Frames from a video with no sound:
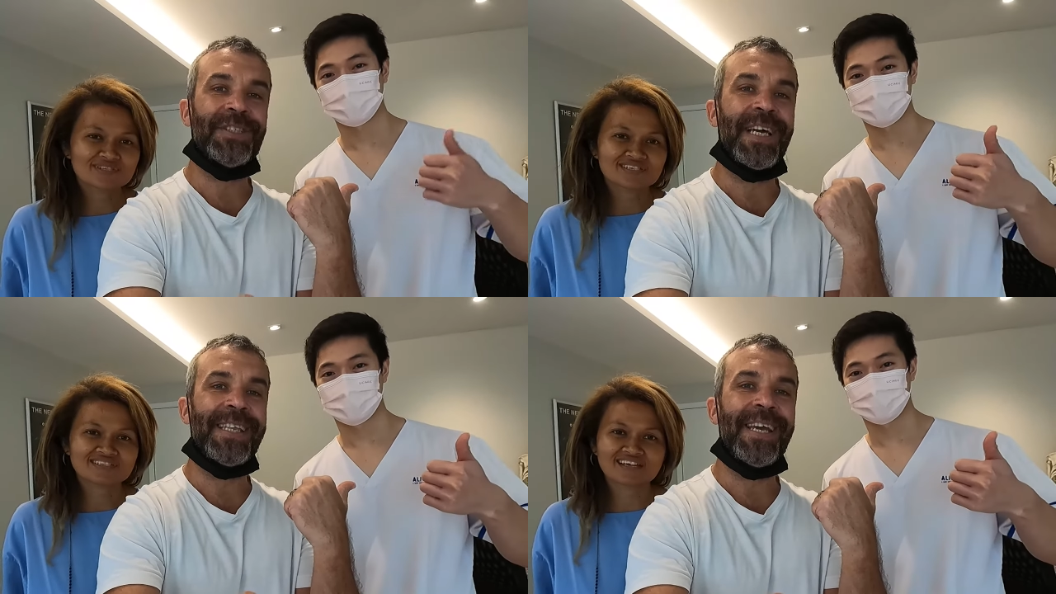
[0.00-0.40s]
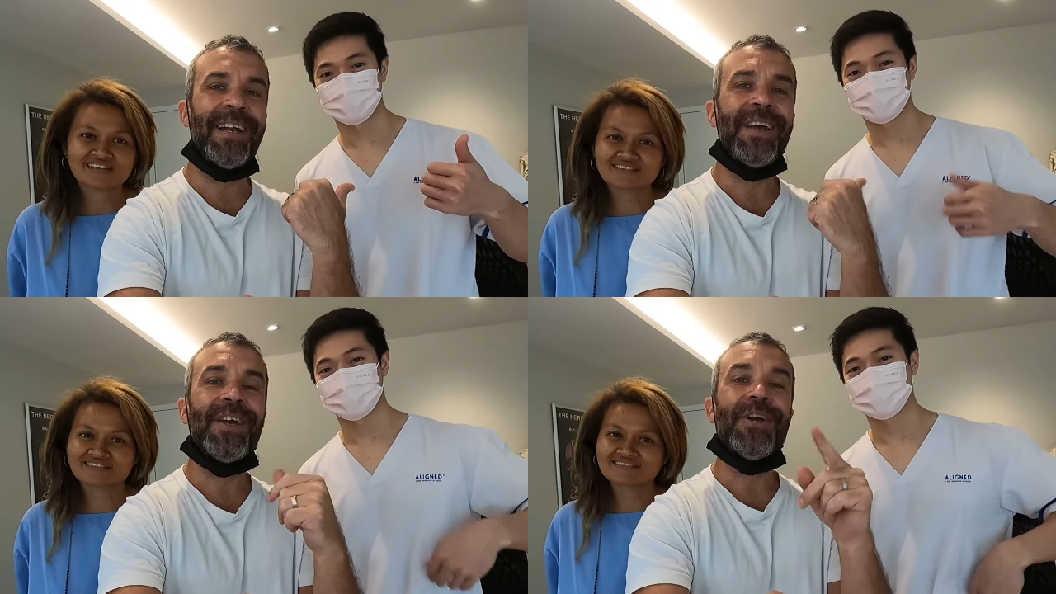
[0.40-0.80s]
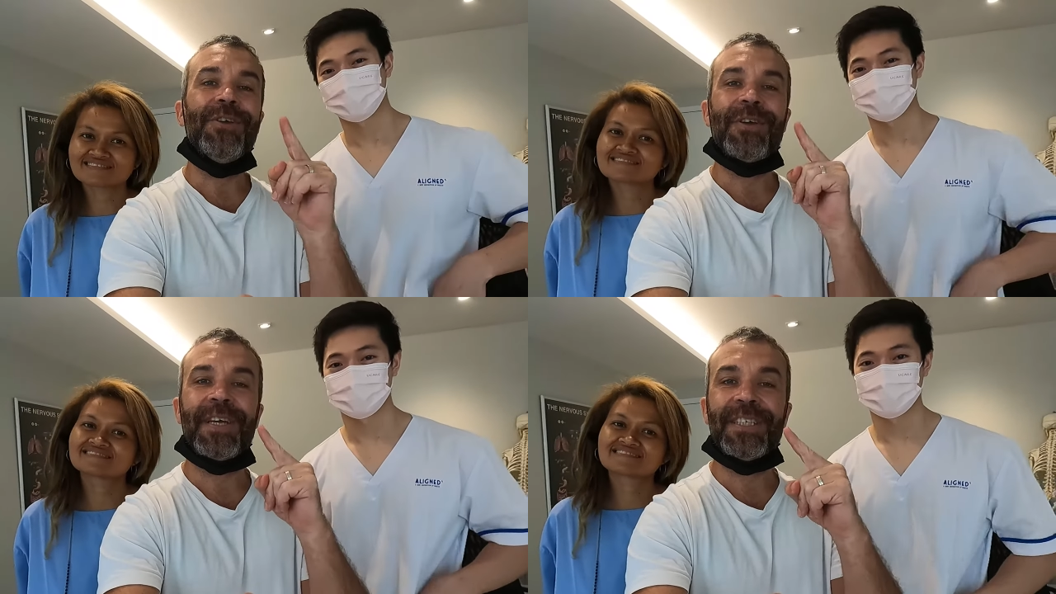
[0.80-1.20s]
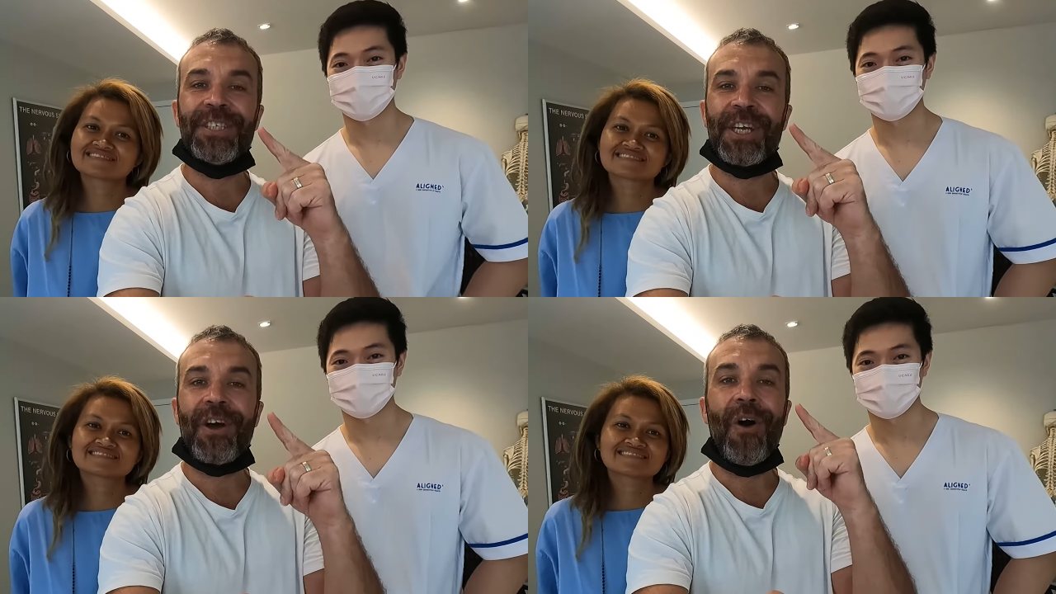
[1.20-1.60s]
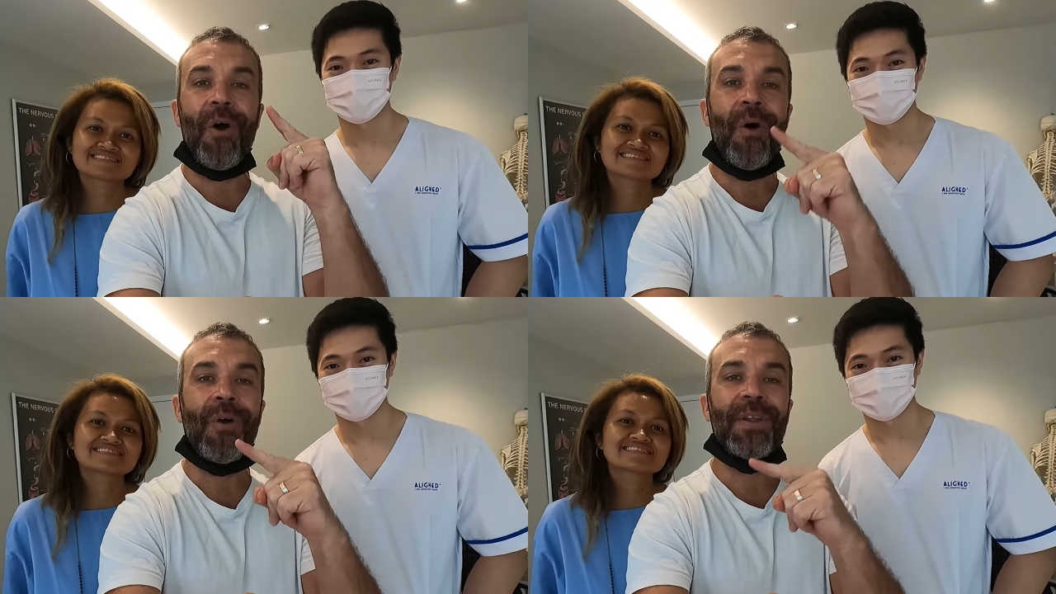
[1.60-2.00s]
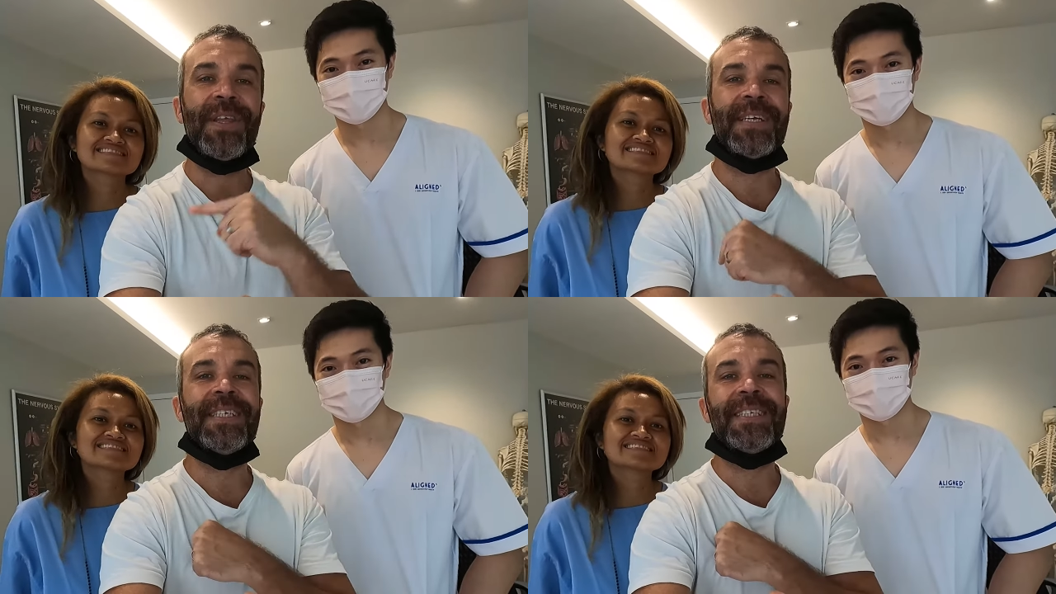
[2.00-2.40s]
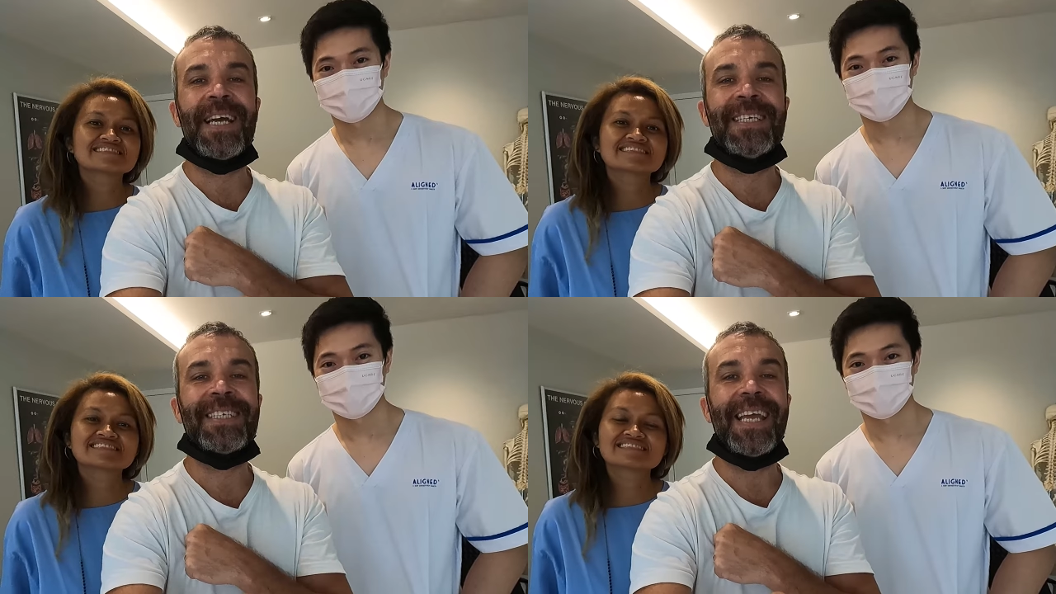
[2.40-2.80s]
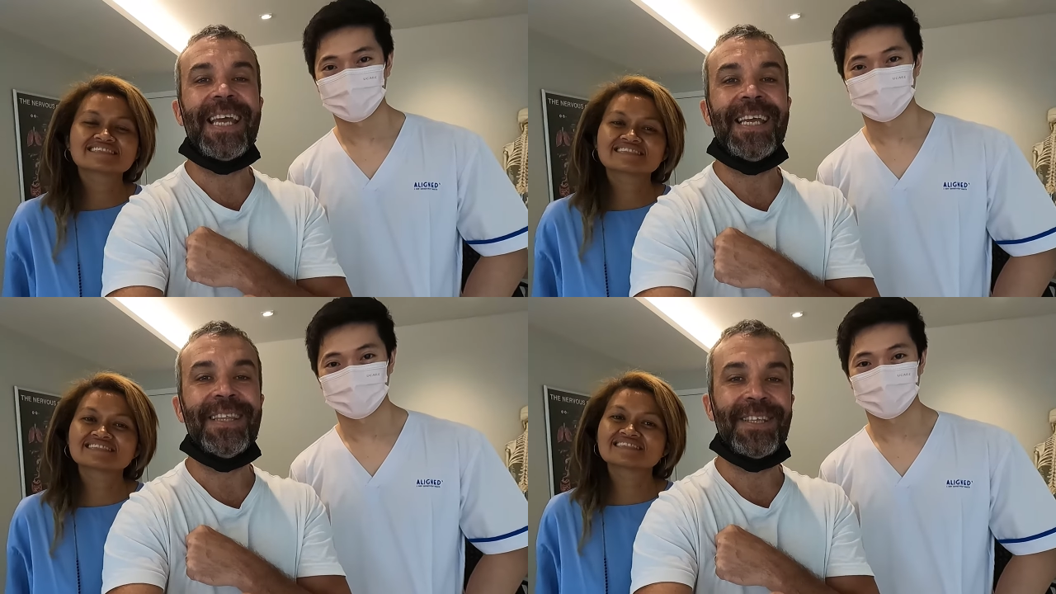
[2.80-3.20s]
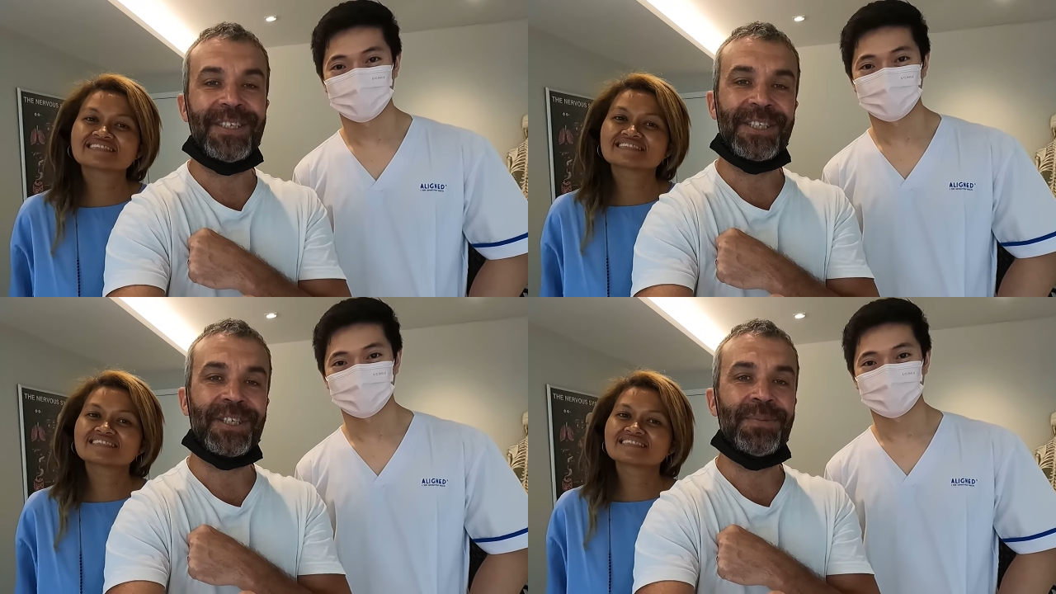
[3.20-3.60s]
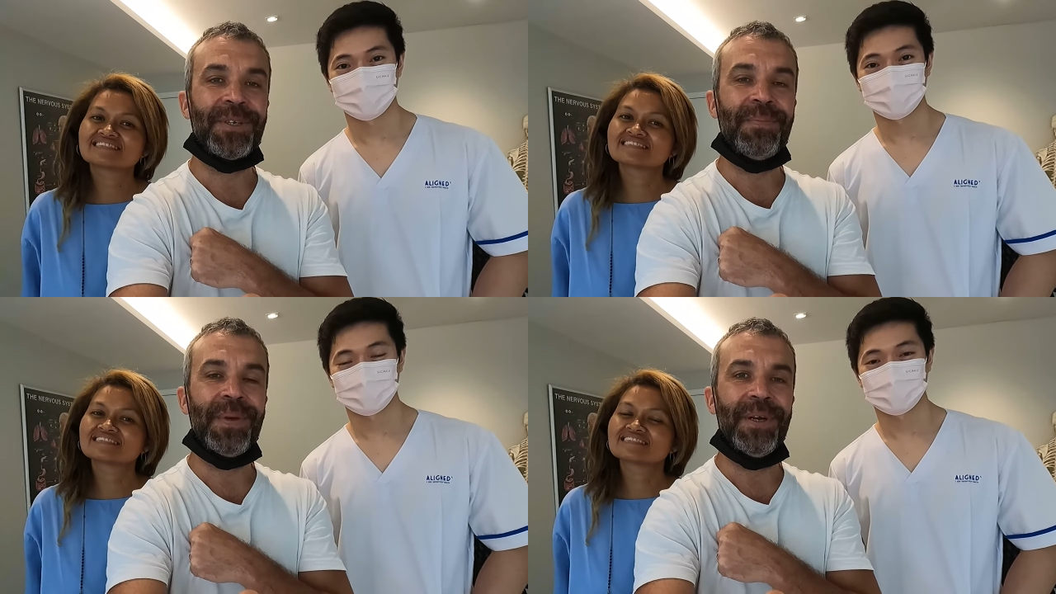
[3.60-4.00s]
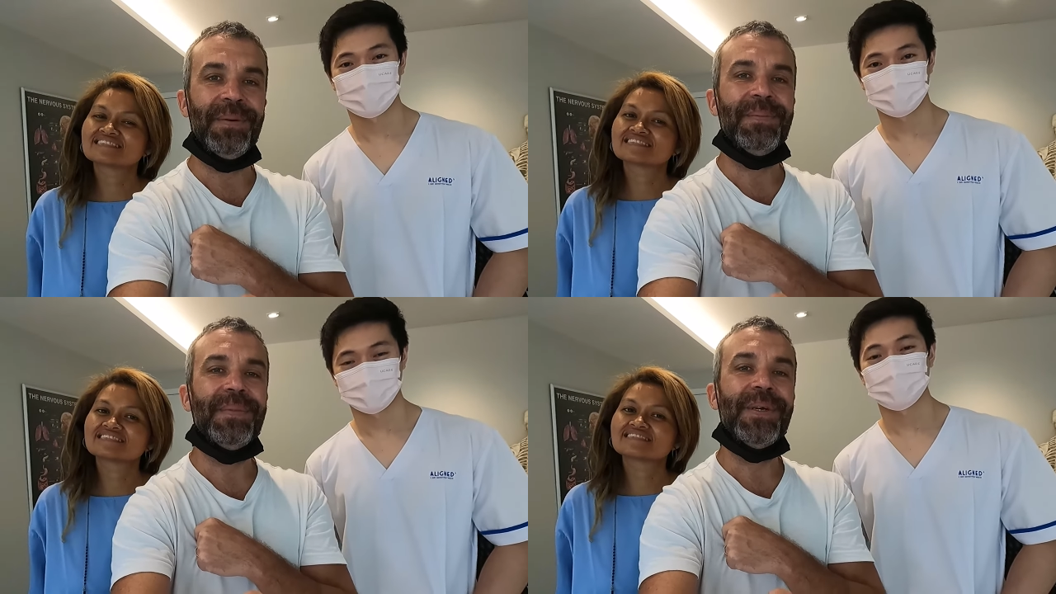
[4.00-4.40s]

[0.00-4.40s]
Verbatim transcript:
Speaker 1: Daniel, you can check all their details in the description below.